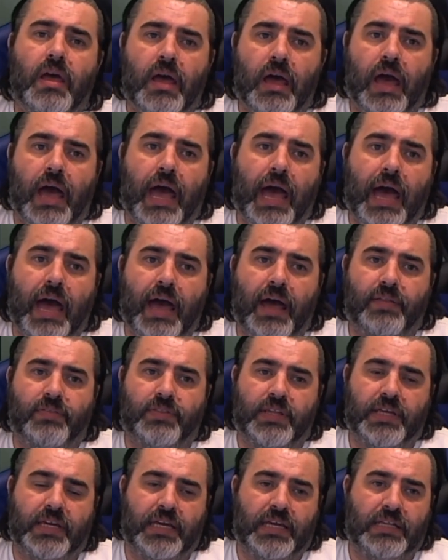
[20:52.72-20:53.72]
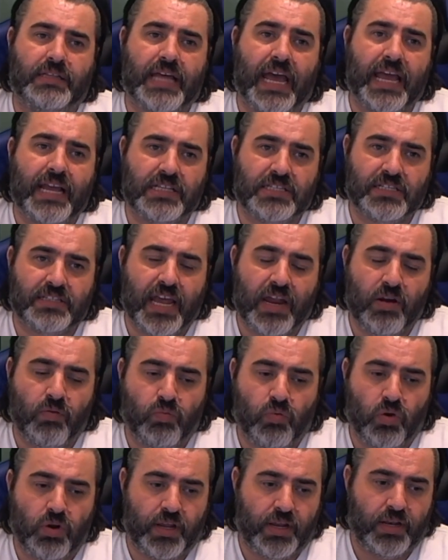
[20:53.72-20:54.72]
and the day-to-day
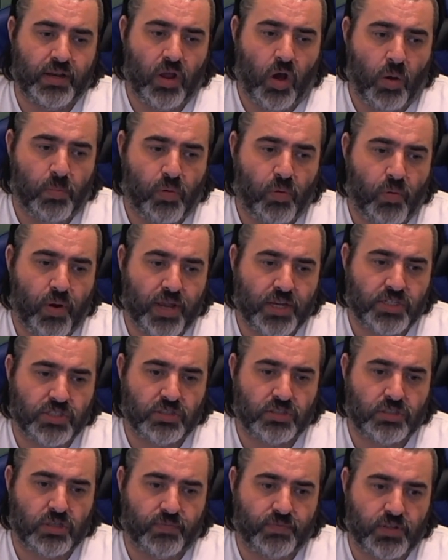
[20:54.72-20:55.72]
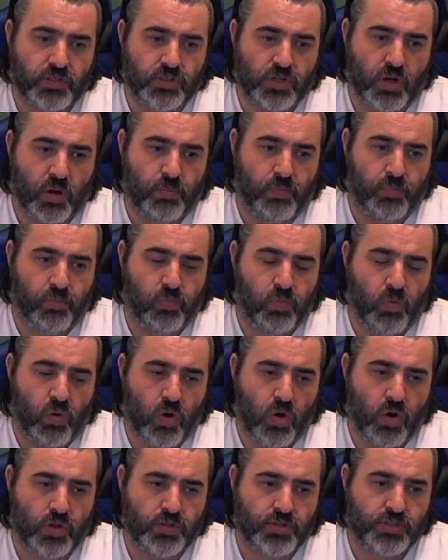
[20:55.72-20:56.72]
running operations of the job
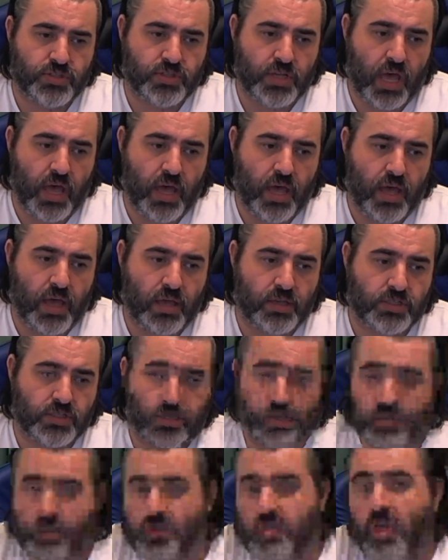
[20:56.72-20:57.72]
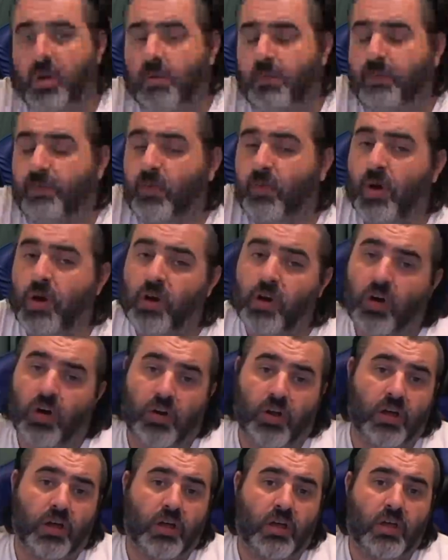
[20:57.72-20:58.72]
was so you turn up for work on
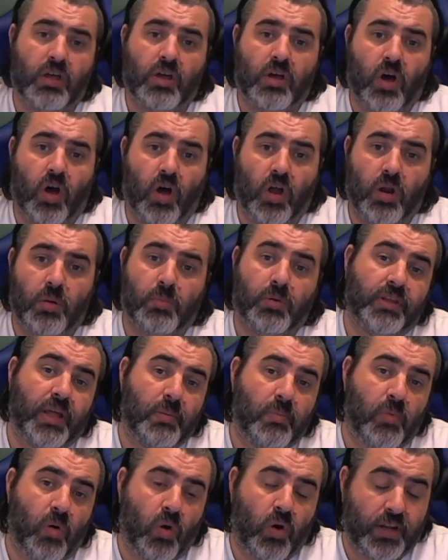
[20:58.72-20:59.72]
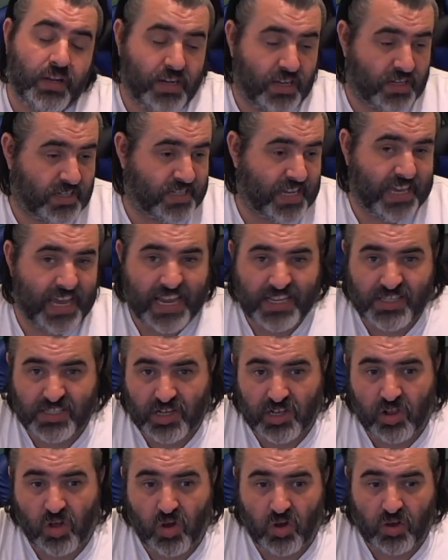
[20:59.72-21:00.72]
a Monday morning at say 8
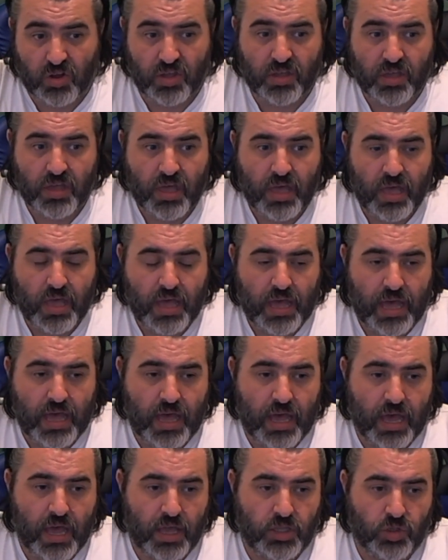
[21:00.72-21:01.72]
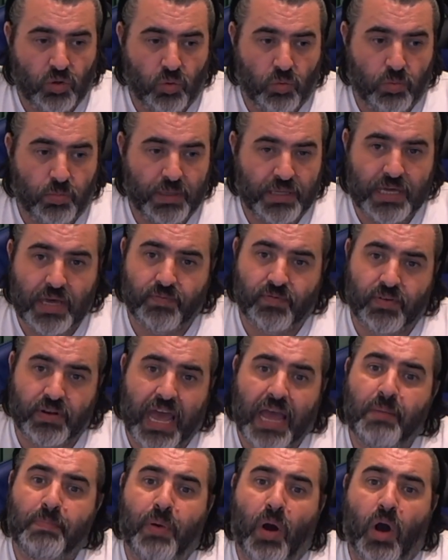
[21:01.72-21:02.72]
o'clock. You'll be given
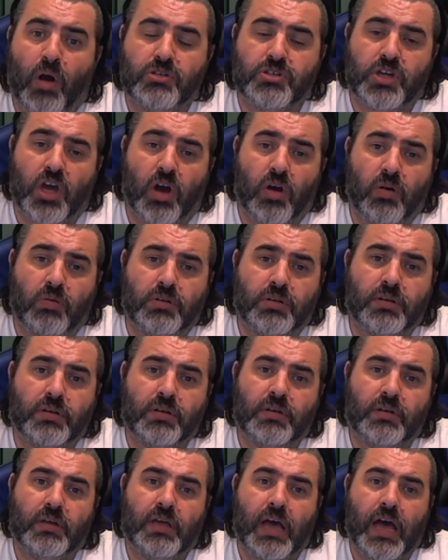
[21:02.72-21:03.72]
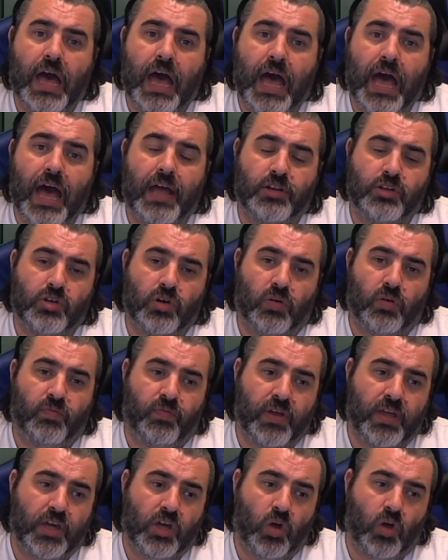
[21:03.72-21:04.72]
a postcode and your
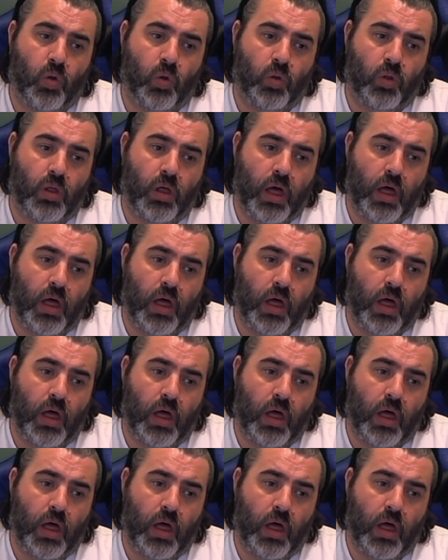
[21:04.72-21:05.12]
vehicle